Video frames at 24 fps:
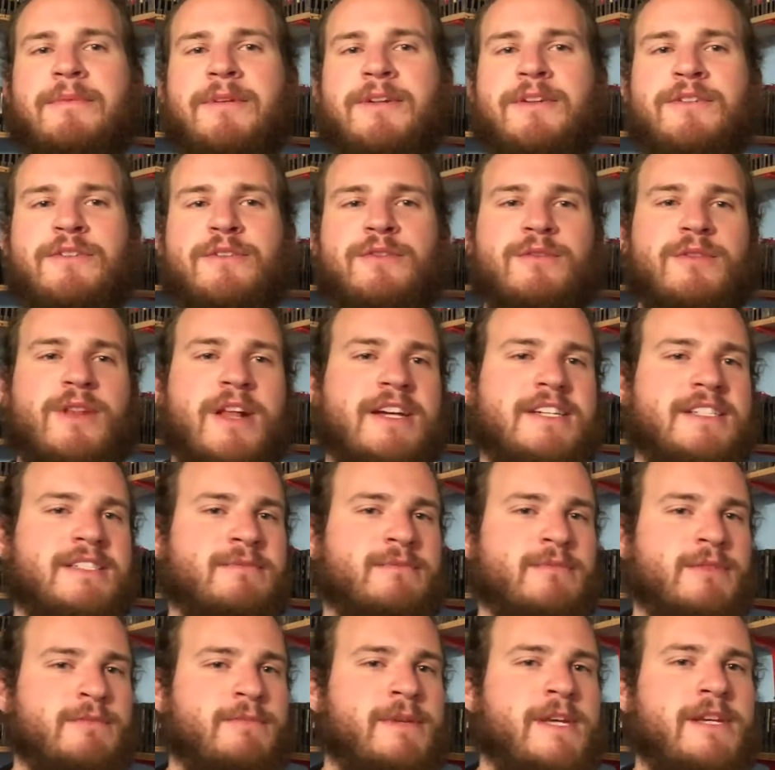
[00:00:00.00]
I'm going to do like
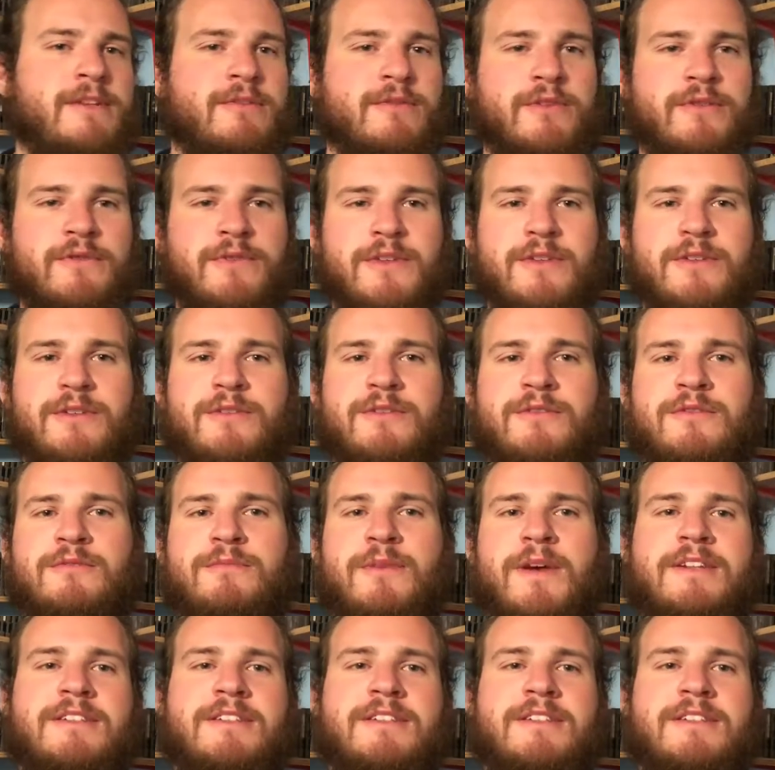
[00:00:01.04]
some speed reviews.